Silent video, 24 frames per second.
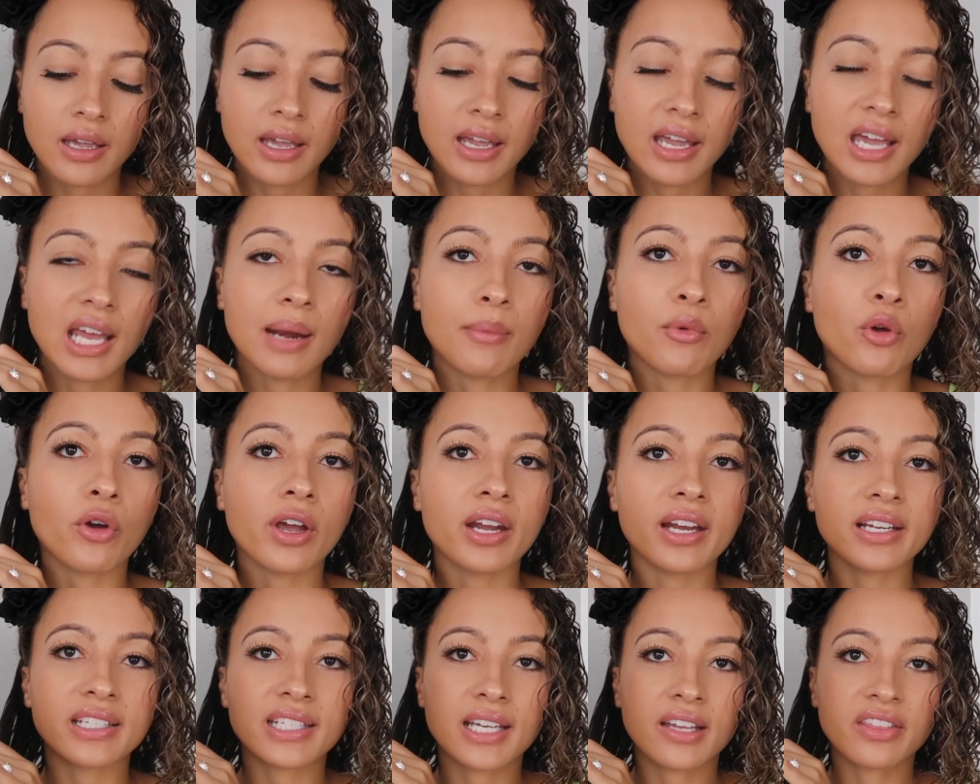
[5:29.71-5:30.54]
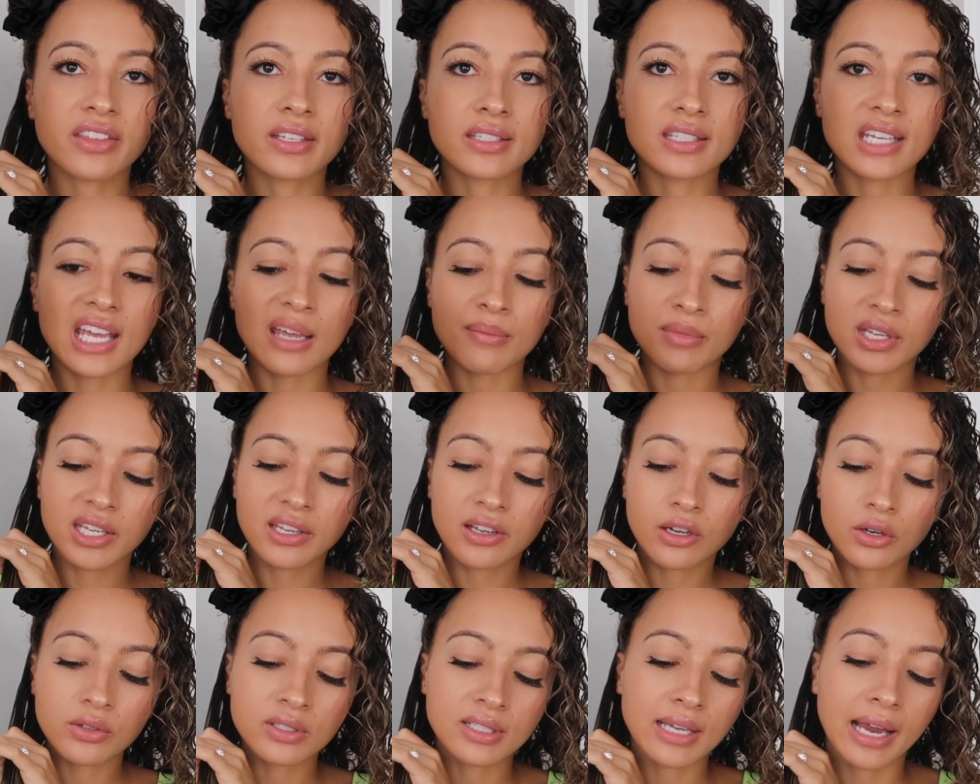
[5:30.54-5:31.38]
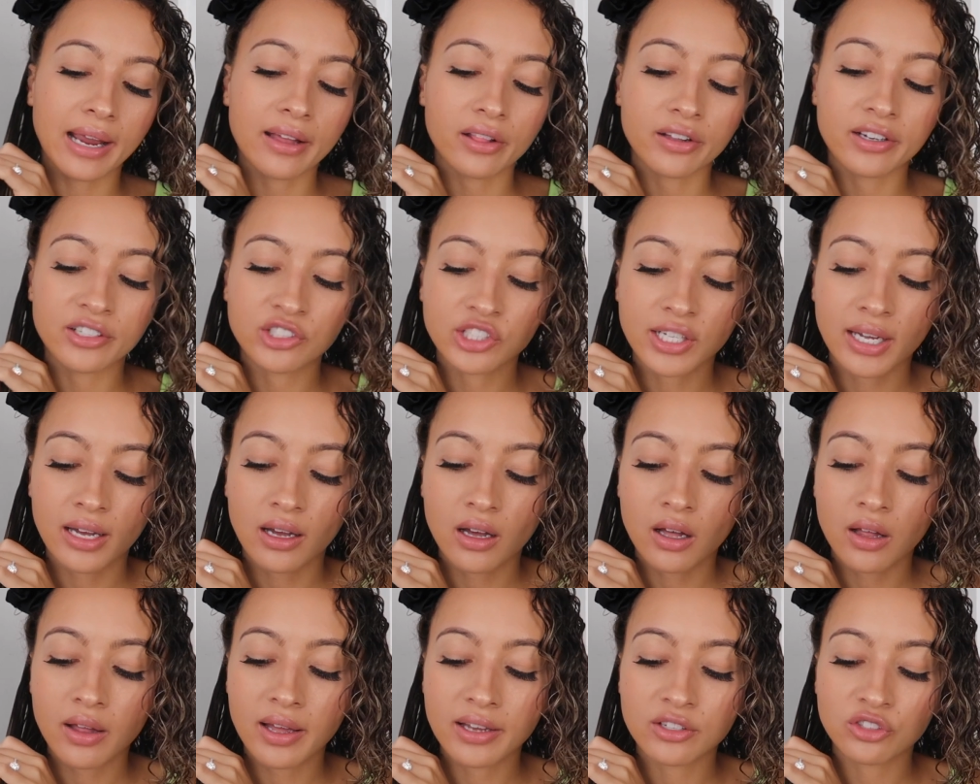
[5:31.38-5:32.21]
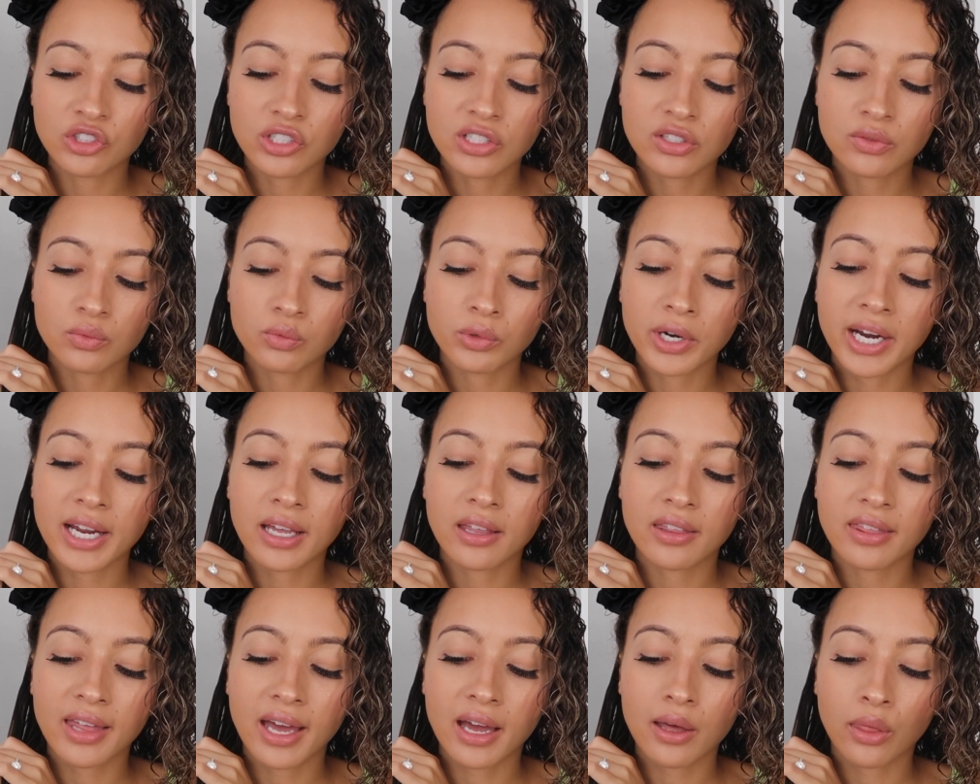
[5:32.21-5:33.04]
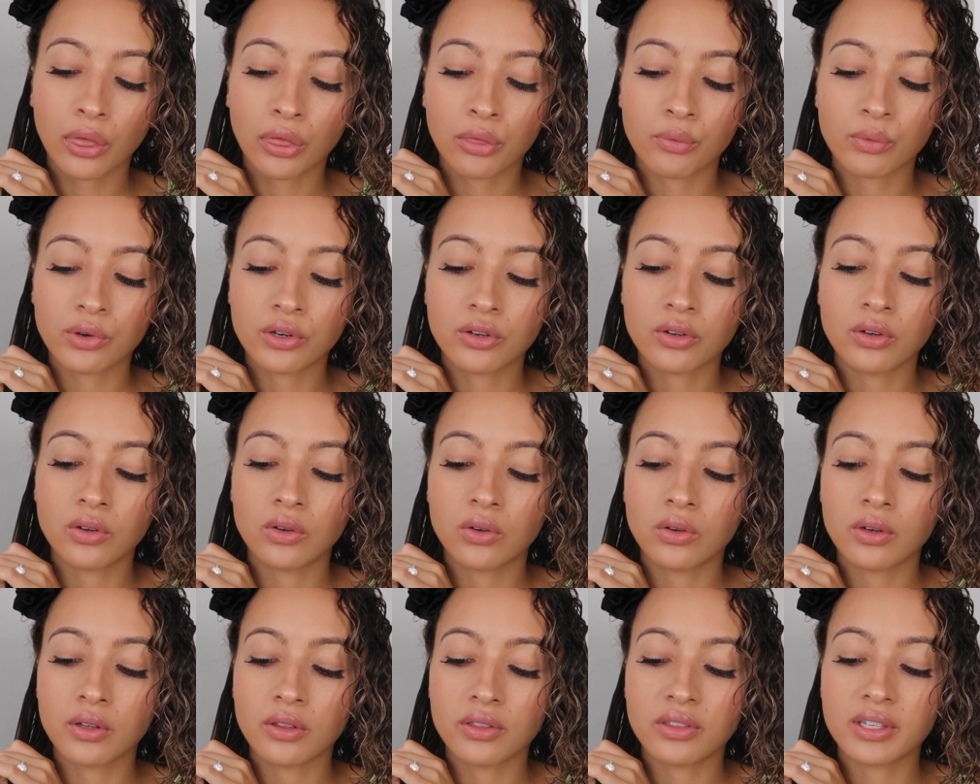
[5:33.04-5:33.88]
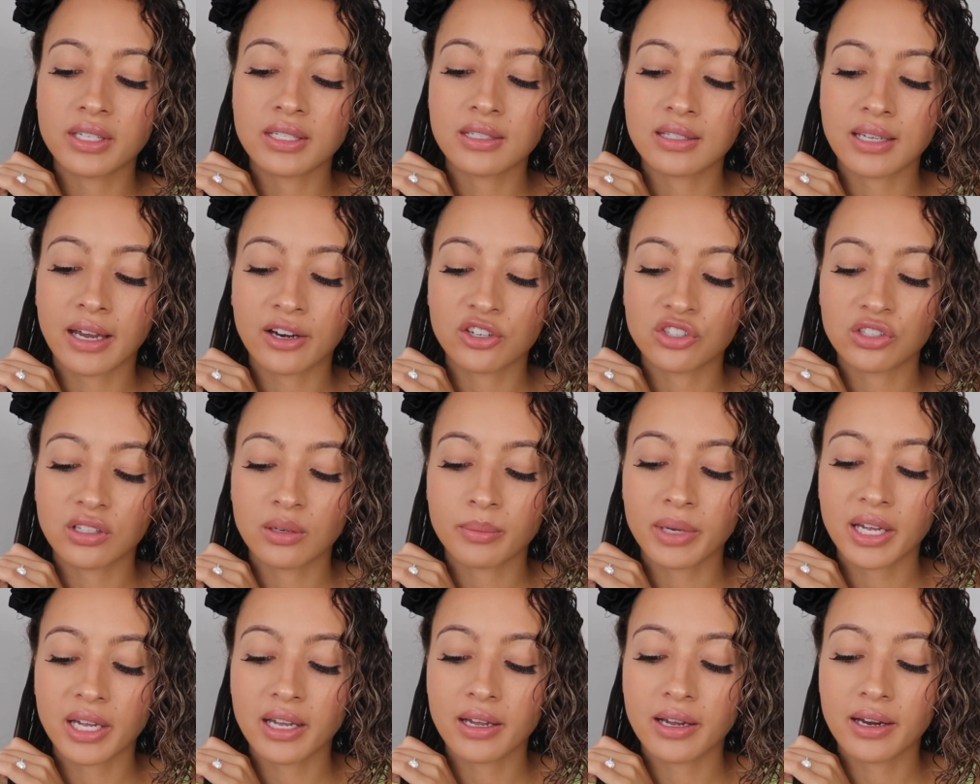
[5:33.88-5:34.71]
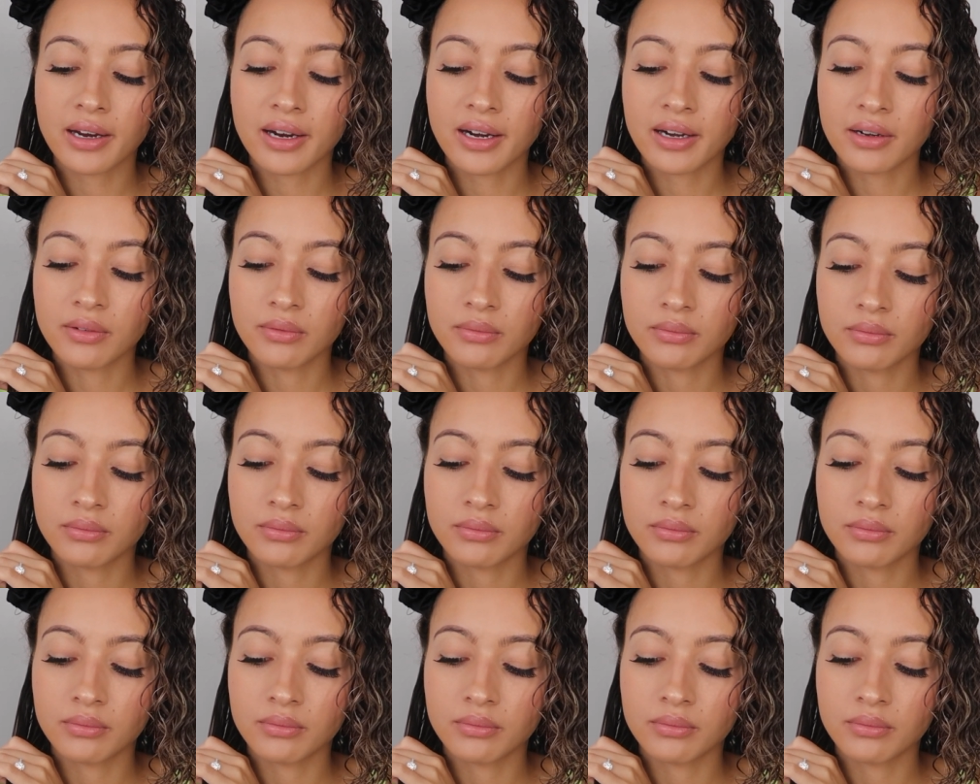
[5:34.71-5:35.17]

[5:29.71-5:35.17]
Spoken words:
And I'm going to take the same Eco Styler gel and just rake that through this section of my hair.